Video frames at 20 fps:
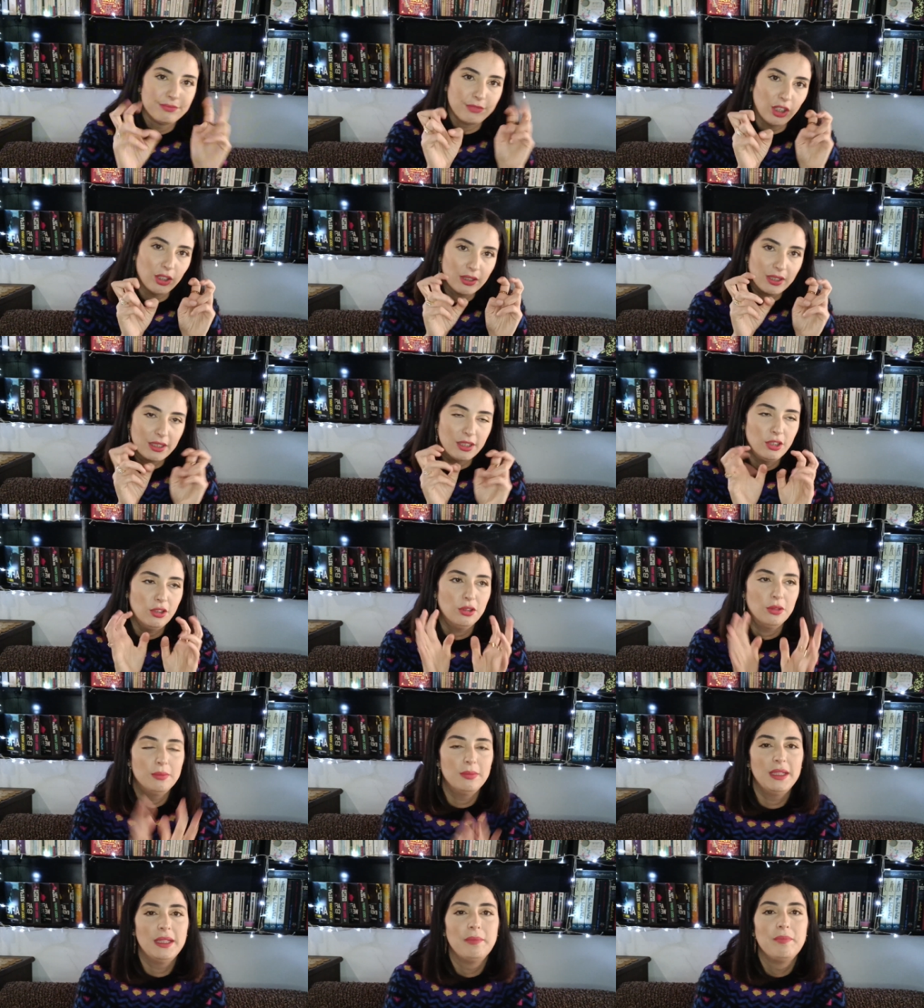entre
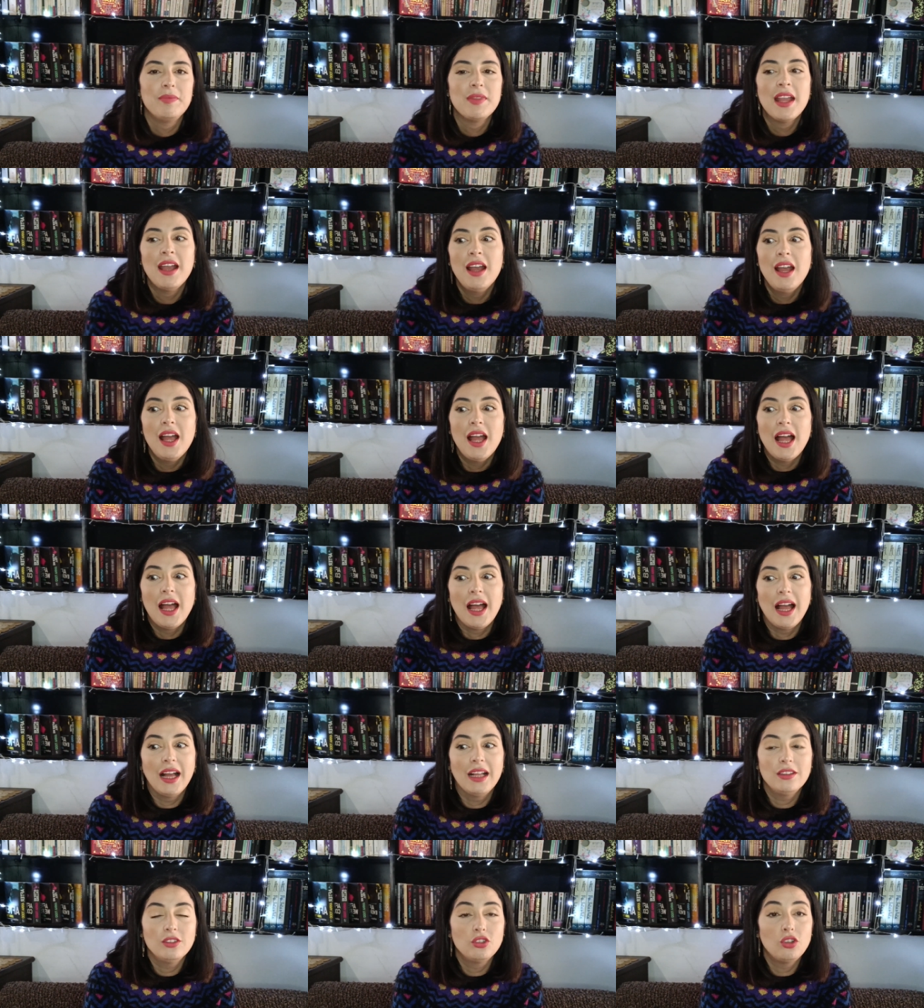guillemets.
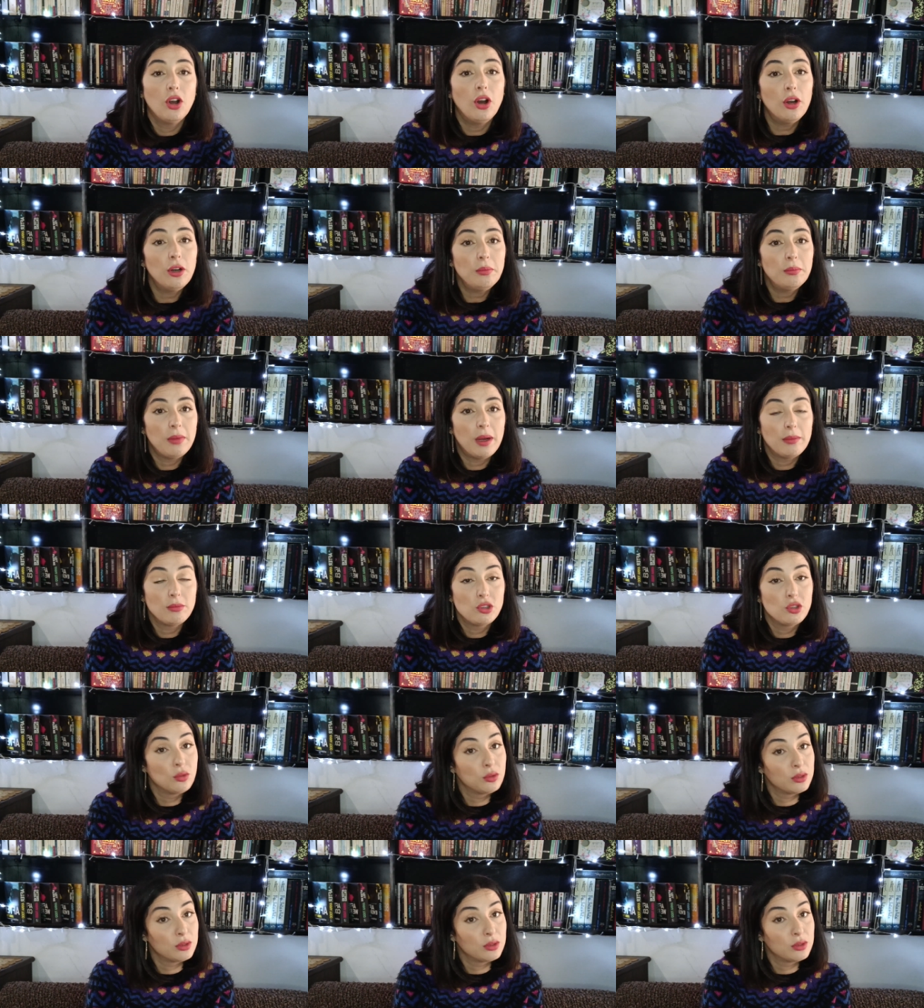And her mom she